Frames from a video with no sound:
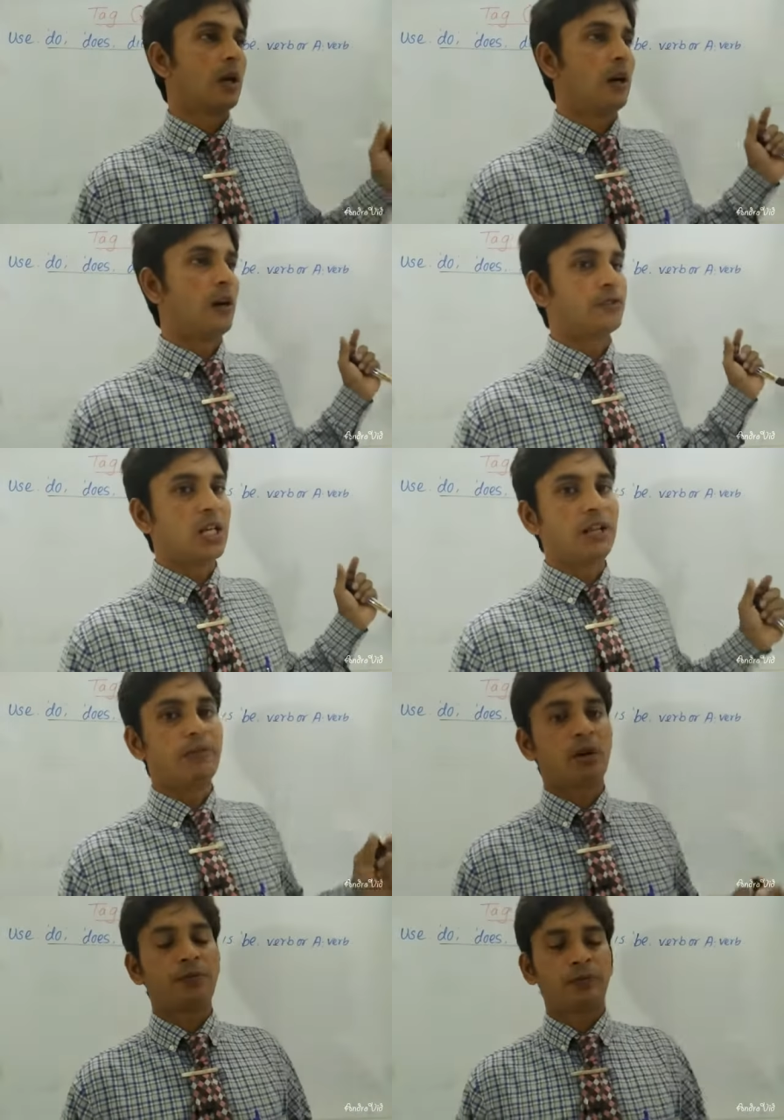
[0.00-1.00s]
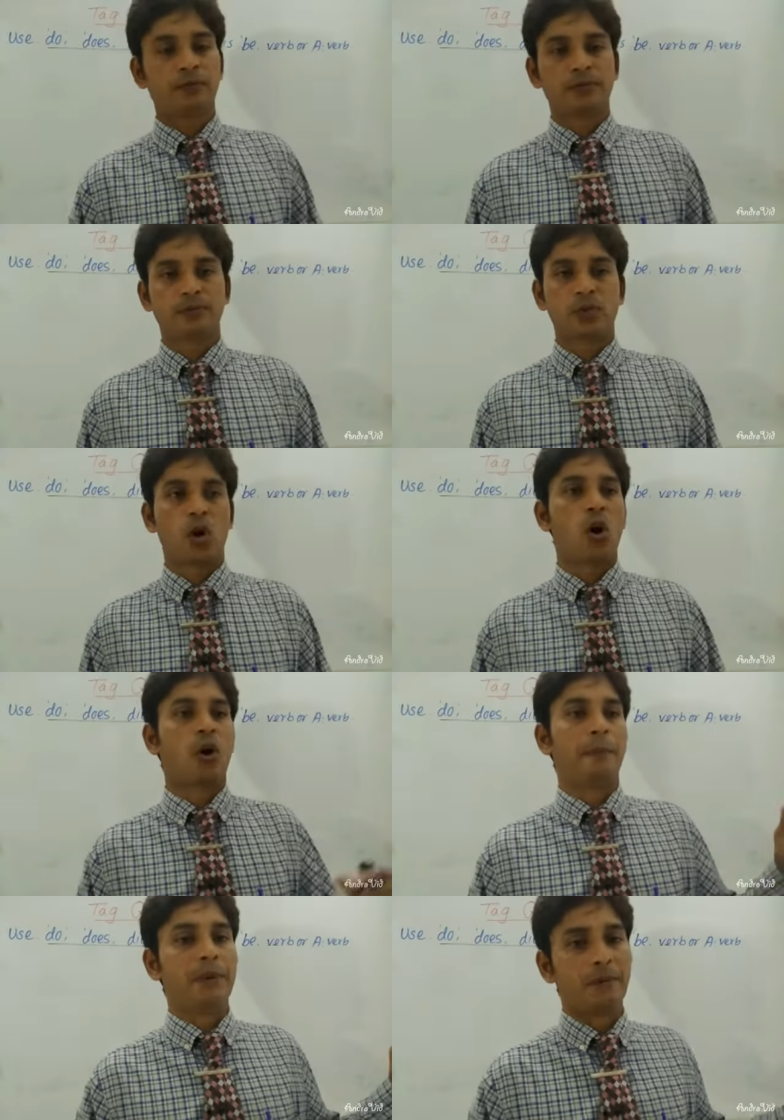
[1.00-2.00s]
auxiliary verb
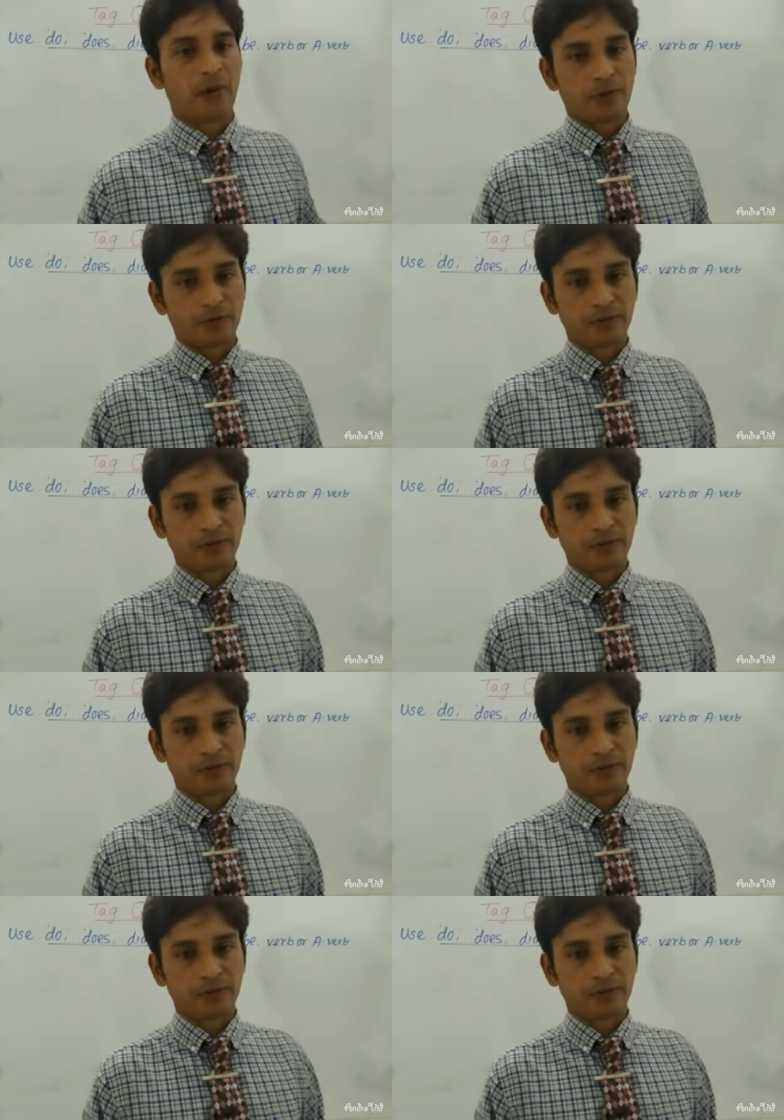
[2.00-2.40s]
or be verb,